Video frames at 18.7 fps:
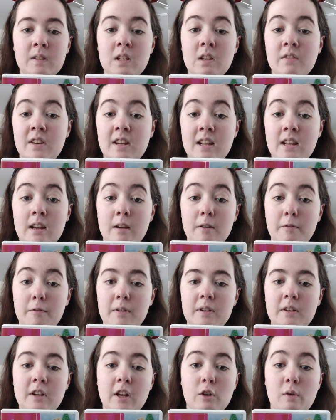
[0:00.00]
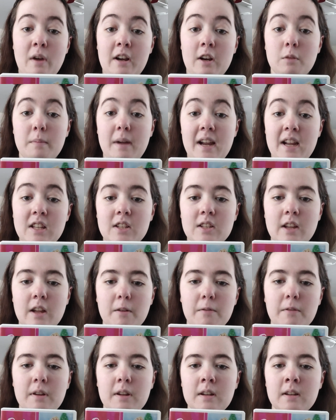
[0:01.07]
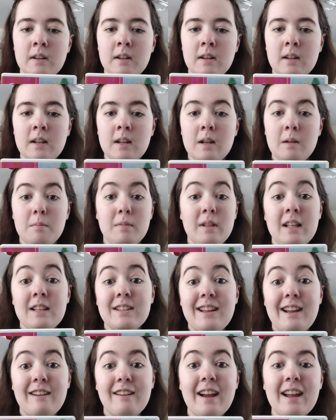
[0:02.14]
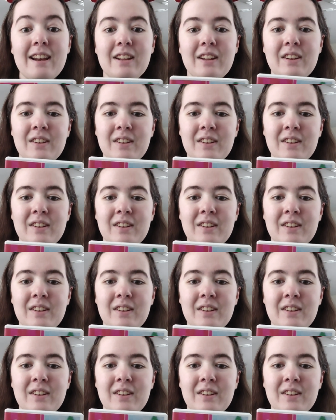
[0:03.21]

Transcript: DVD of Nutcracker by itself. That's alright.